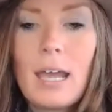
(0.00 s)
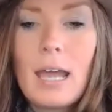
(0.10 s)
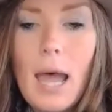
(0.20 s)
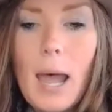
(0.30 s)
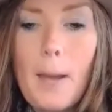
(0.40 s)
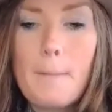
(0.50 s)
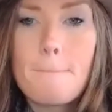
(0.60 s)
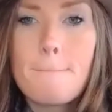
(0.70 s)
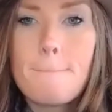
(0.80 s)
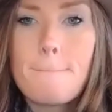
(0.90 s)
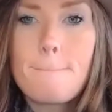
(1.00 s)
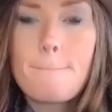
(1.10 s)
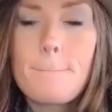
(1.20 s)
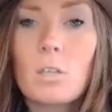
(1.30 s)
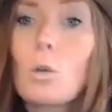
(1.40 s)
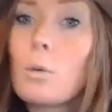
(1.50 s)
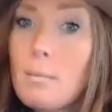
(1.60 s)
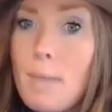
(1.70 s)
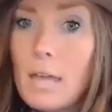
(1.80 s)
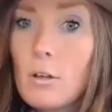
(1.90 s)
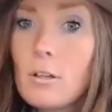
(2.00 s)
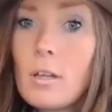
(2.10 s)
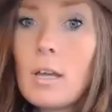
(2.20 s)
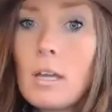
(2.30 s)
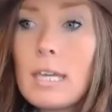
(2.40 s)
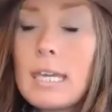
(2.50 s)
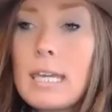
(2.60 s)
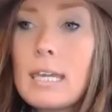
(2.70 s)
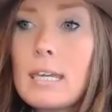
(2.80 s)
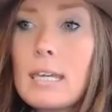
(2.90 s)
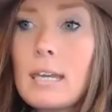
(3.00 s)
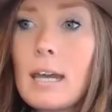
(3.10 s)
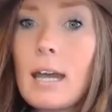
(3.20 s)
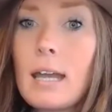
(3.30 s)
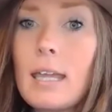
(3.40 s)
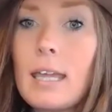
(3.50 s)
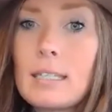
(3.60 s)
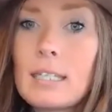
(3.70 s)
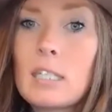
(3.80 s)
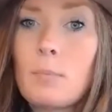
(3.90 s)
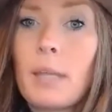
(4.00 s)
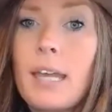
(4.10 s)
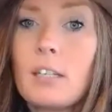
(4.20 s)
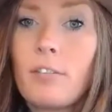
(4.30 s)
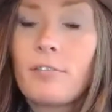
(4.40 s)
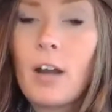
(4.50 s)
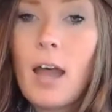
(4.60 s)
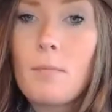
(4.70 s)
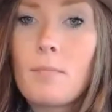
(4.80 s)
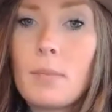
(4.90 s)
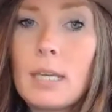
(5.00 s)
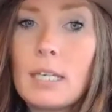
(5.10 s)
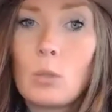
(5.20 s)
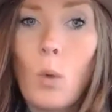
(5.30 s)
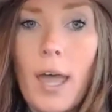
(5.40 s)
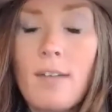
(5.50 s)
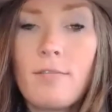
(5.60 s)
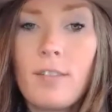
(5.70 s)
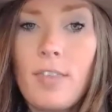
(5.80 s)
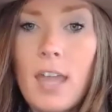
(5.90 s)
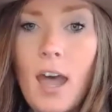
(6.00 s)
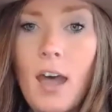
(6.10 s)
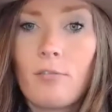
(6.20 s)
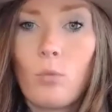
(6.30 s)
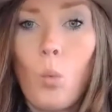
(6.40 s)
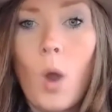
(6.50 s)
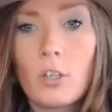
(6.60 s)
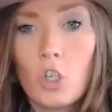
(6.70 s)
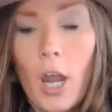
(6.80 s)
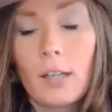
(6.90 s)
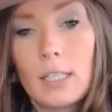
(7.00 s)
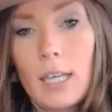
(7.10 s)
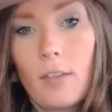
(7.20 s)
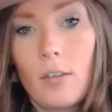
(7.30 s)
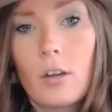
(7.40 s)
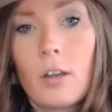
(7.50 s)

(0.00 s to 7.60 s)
So it's a male. He is split from his wife, and they have one child together.